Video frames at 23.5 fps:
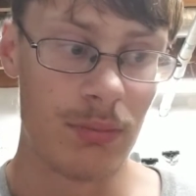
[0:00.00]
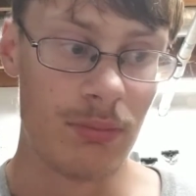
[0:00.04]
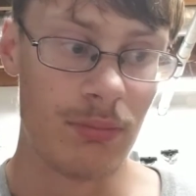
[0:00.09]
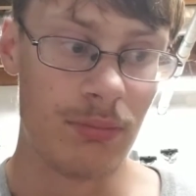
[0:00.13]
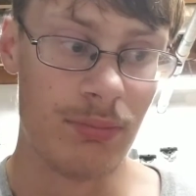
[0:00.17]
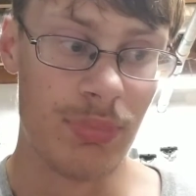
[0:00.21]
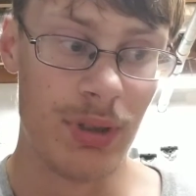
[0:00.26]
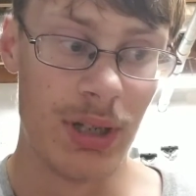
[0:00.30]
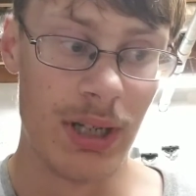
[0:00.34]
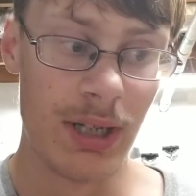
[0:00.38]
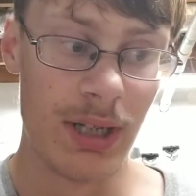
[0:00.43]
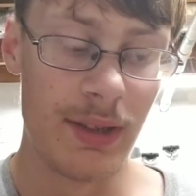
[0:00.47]

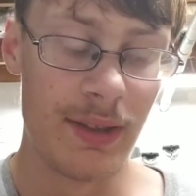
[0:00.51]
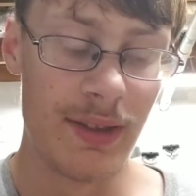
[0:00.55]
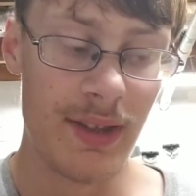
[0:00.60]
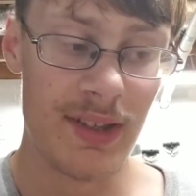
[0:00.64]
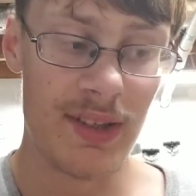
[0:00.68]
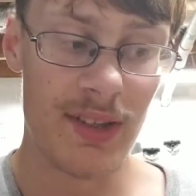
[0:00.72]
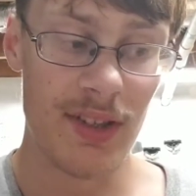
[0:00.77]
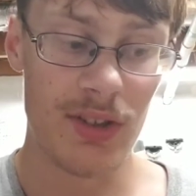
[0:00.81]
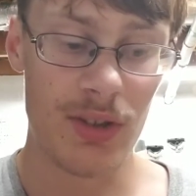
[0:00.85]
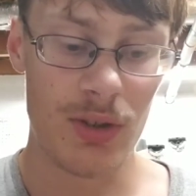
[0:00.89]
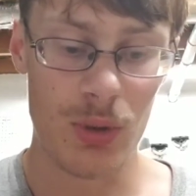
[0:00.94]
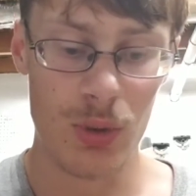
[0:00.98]
But this
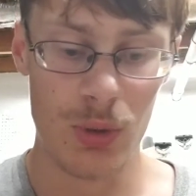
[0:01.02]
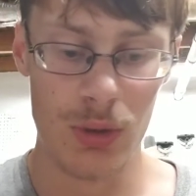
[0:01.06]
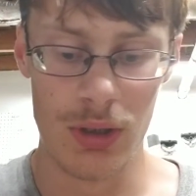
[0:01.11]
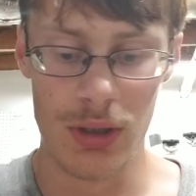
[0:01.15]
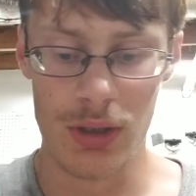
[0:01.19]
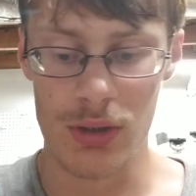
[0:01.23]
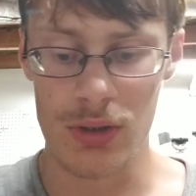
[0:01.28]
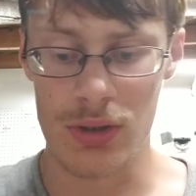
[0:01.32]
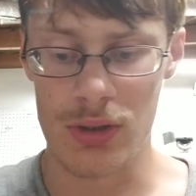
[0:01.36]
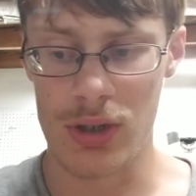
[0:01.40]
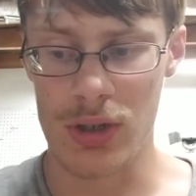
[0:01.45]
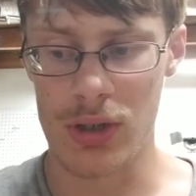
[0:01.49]
is a cool
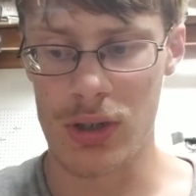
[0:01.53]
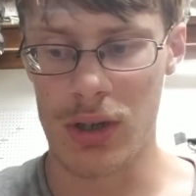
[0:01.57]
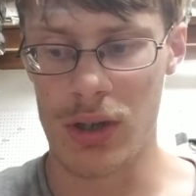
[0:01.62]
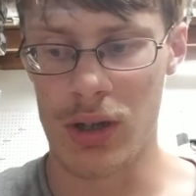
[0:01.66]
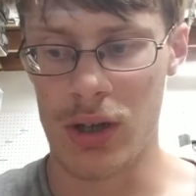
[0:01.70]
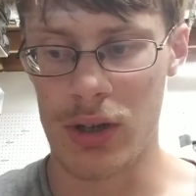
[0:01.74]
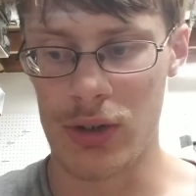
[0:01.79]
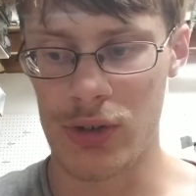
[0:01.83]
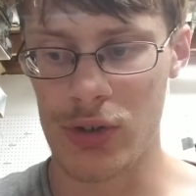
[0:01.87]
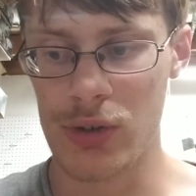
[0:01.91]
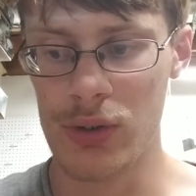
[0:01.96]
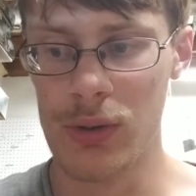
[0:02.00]
little
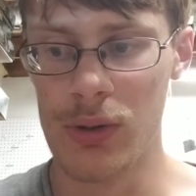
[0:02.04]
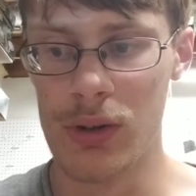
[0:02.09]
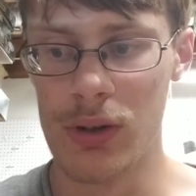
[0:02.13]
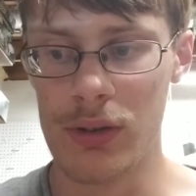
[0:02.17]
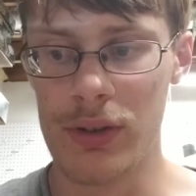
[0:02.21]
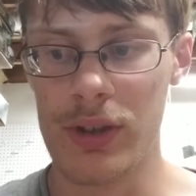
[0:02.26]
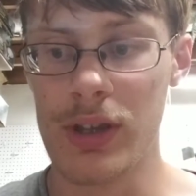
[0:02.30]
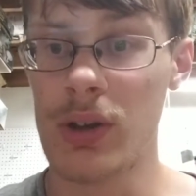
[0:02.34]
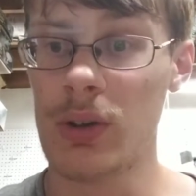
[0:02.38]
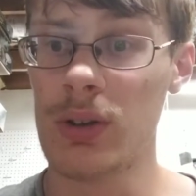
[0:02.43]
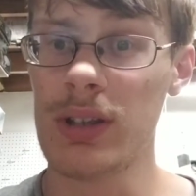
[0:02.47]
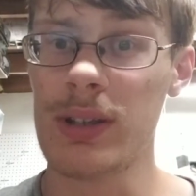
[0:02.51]
tool.
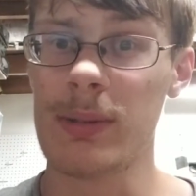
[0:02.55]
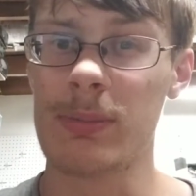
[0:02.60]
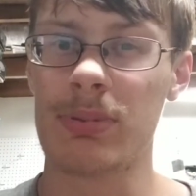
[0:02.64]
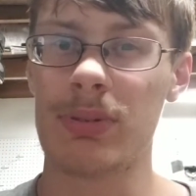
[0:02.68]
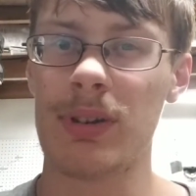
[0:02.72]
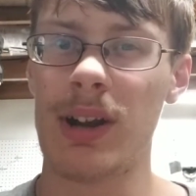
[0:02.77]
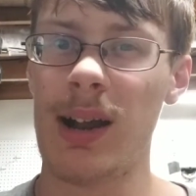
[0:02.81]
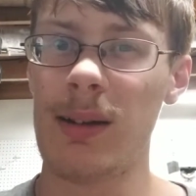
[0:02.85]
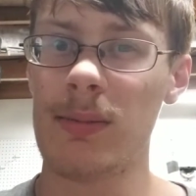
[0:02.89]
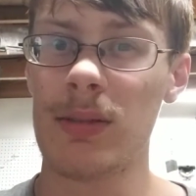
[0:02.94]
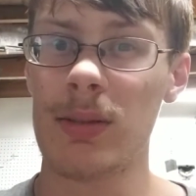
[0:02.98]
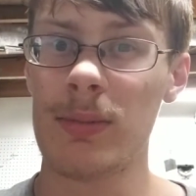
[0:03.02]
The only
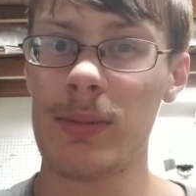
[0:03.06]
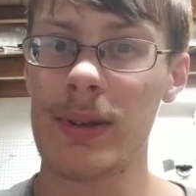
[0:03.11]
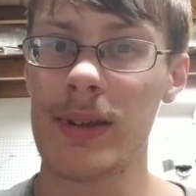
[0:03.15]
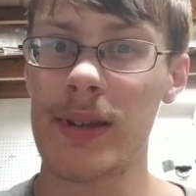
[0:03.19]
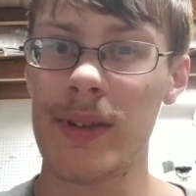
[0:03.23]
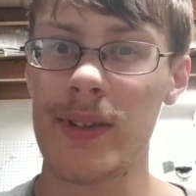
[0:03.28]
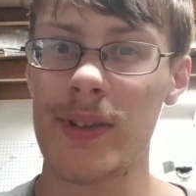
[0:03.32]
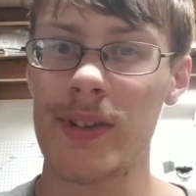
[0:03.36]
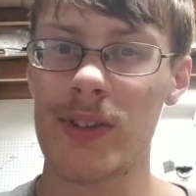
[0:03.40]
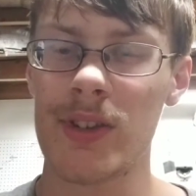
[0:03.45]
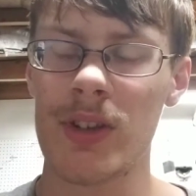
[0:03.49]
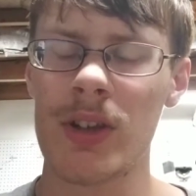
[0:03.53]
problem
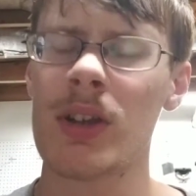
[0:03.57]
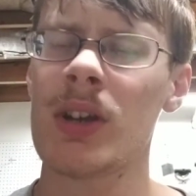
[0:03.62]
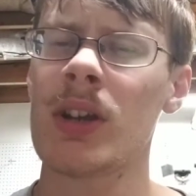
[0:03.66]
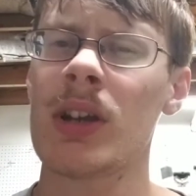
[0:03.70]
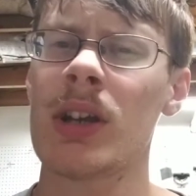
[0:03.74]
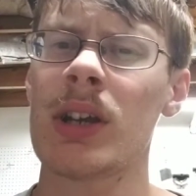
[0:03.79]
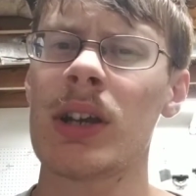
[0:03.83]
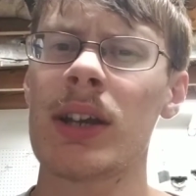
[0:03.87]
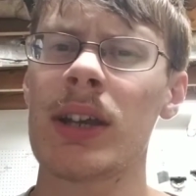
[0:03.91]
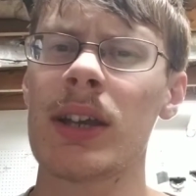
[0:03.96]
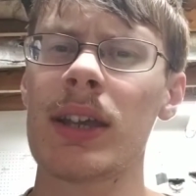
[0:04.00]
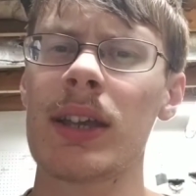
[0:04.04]
is
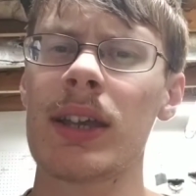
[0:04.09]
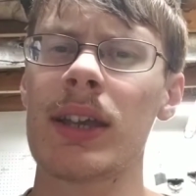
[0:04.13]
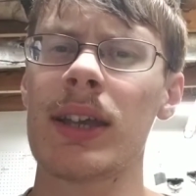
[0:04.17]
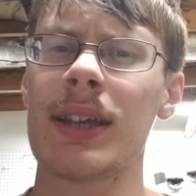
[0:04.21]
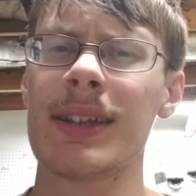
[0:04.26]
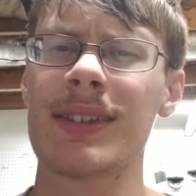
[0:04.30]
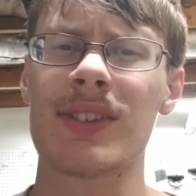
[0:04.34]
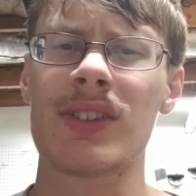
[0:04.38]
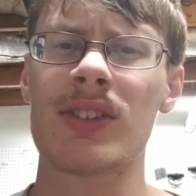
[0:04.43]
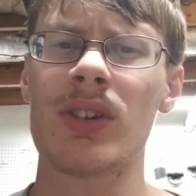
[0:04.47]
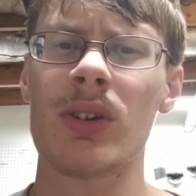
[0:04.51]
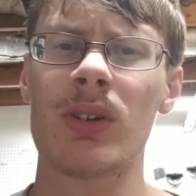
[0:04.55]

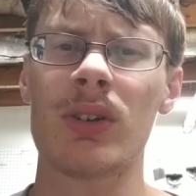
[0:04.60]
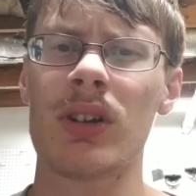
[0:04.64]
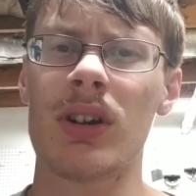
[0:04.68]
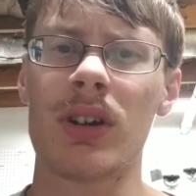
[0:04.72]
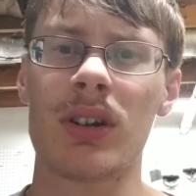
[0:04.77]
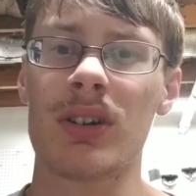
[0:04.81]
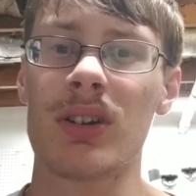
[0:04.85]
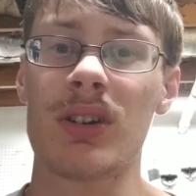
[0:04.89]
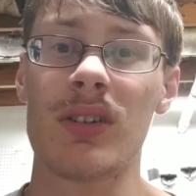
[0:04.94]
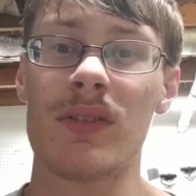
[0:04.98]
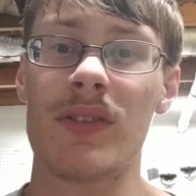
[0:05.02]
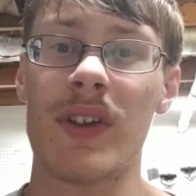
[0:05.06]
it's no
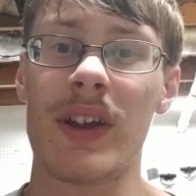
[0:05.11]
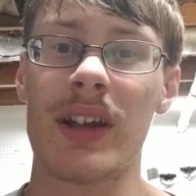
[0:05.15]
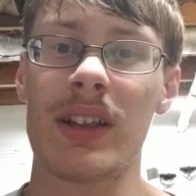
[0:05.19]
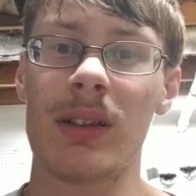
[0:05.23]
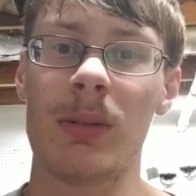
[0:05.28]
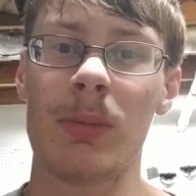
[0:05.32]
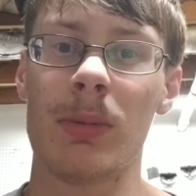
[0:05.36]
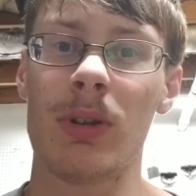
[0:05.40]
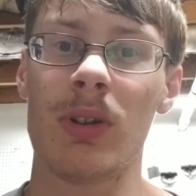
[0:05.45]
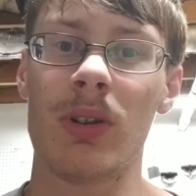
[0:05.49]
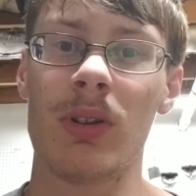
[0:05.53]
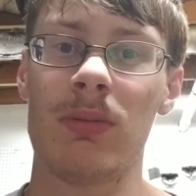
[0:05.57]
longer
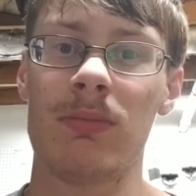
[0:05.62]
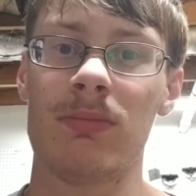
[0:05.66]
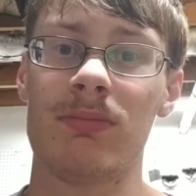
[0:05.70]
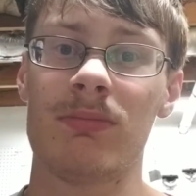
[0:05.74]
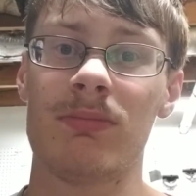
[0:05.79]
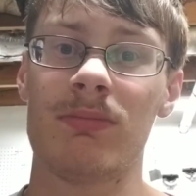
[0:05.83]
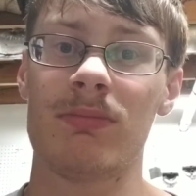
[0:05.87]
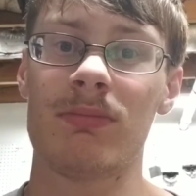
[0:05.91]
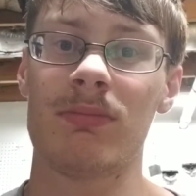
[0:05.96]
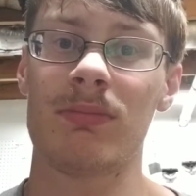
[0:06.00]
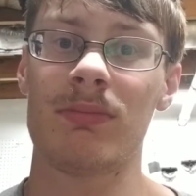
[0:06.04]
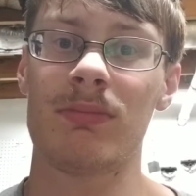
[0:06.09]
available.
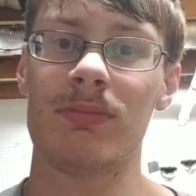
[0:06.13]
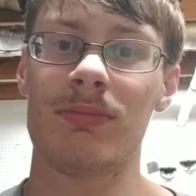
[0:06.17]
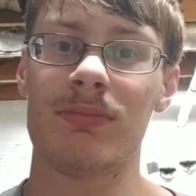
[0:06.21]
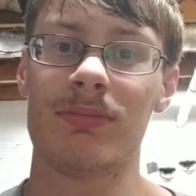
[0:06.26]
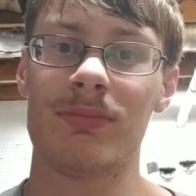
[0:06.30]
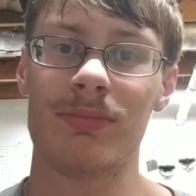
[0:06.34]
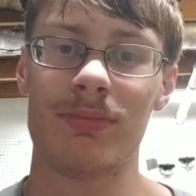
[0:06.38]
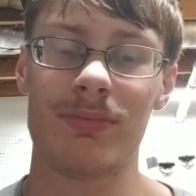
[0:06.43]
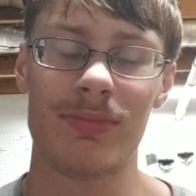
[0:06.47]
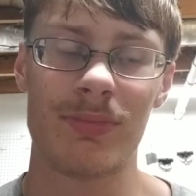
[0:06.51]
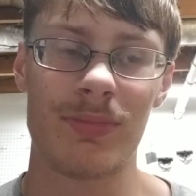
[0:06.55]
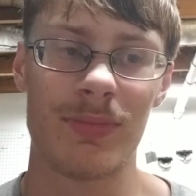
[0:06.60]

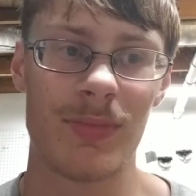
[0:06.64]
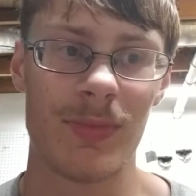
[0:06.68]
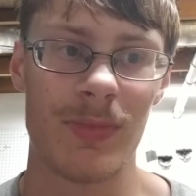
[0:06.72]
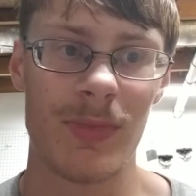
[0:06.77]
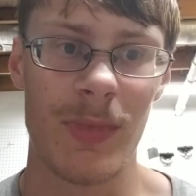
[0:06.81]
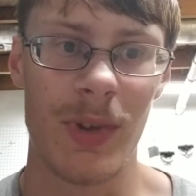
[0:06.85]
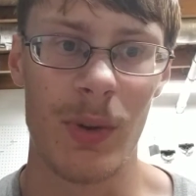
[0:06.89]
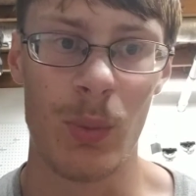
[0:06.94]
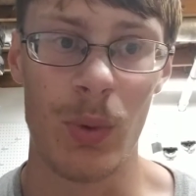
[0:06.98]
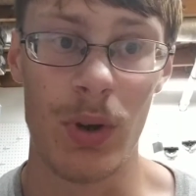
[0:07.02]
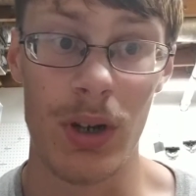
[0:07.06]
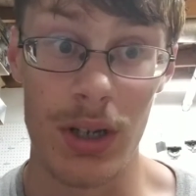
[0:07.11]

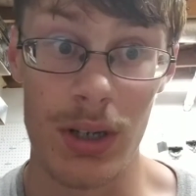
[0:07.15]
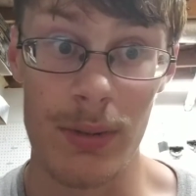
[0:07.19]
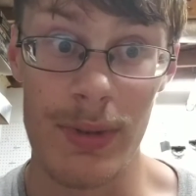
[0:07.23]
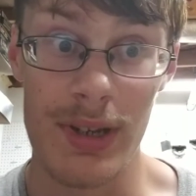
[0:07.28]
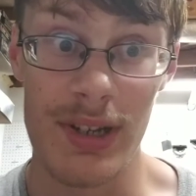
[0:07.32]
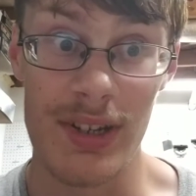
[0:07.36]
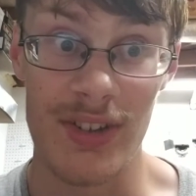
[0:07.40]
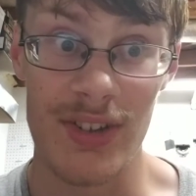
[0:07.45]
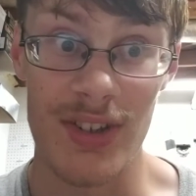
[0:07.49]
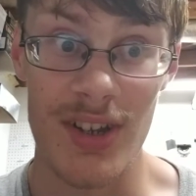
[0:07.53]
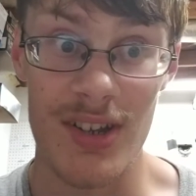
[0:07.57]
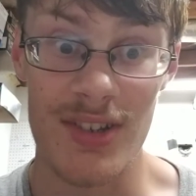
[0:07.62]
And we're going to be
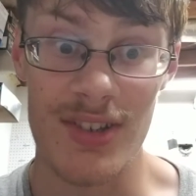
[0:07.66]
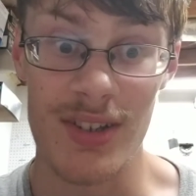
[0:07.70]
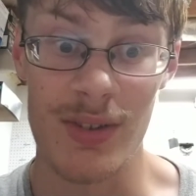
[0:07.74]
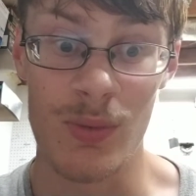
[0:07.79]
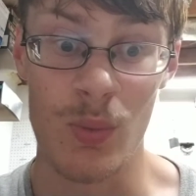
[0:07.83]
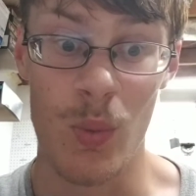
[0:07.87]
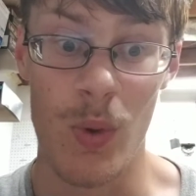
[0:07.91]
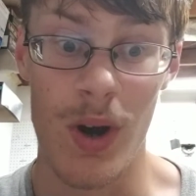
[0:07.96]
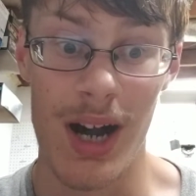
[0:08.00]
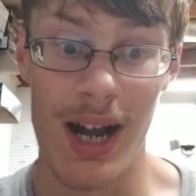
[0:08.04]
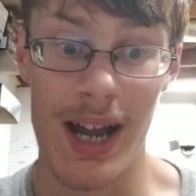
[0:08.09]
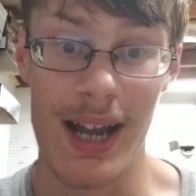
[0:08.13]

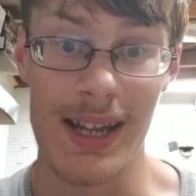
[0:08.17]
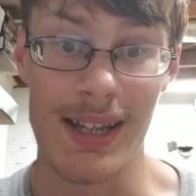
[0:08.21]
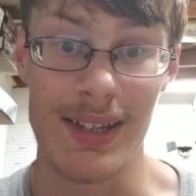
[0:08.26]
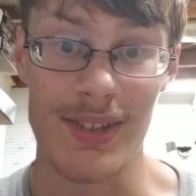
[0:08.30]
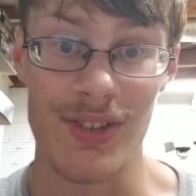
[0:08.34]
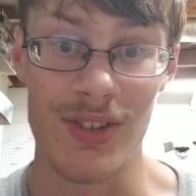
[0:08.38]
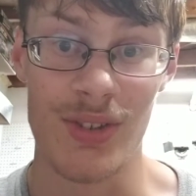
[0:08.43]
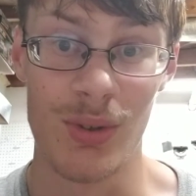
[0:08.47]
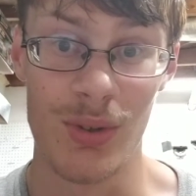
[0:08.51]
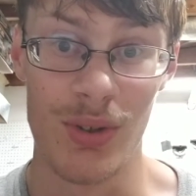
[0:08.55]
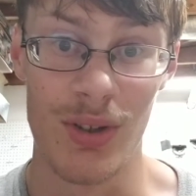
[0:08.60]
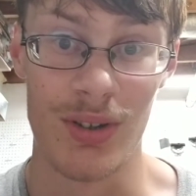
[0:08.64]
discussing why
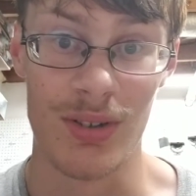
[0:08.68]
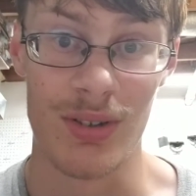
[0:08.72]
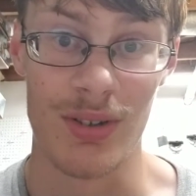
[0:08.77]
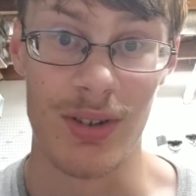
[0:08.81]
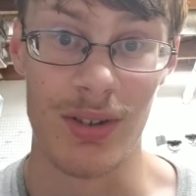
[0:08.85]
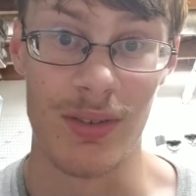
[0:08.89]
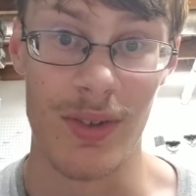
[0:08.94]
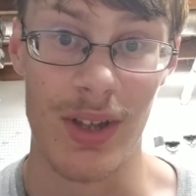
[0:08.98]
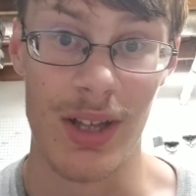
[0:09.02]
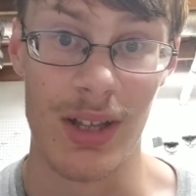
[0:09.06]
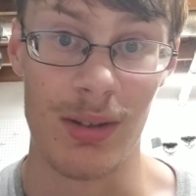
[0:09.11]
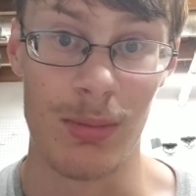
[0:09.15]
it's no longer
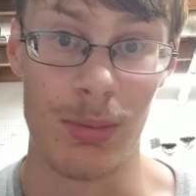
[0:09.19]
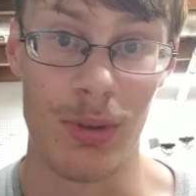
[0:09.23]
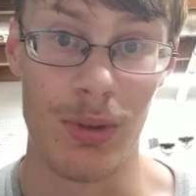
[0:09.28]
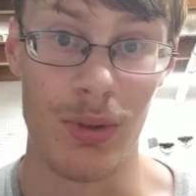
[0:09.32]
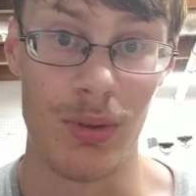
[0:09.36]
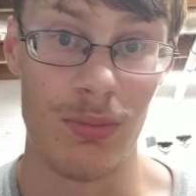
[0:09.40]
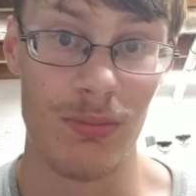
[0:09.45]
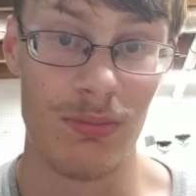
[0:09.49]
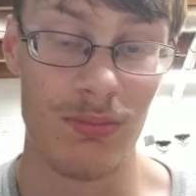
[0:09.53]
available.